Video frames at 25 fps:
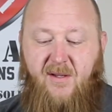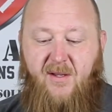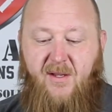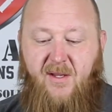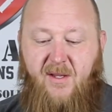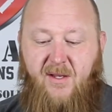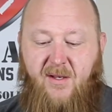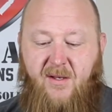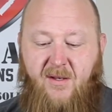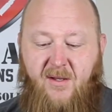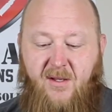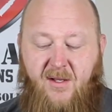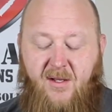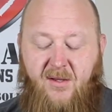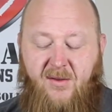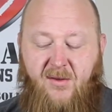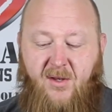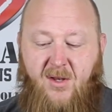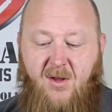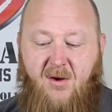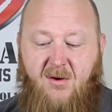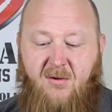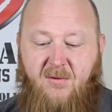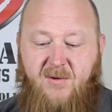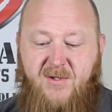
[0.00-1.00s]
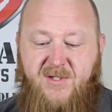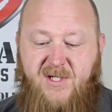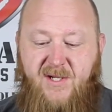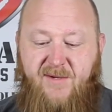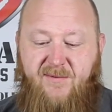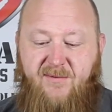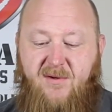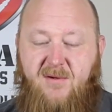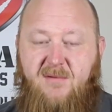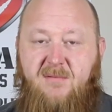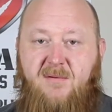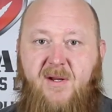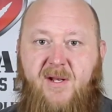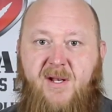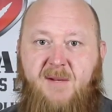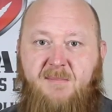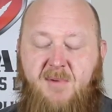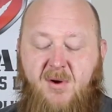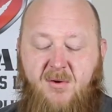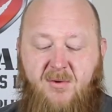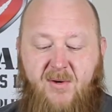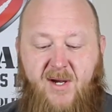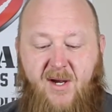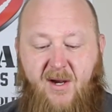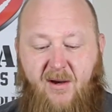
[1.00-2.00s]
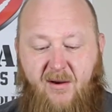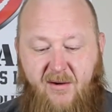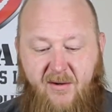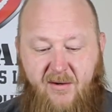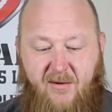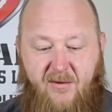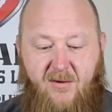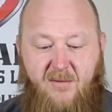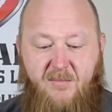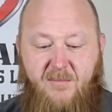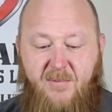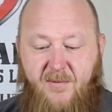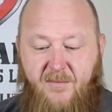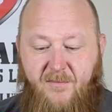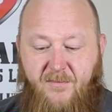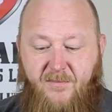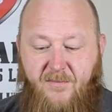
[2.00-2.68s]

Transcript: and the lower receiver and the bolt carrier group.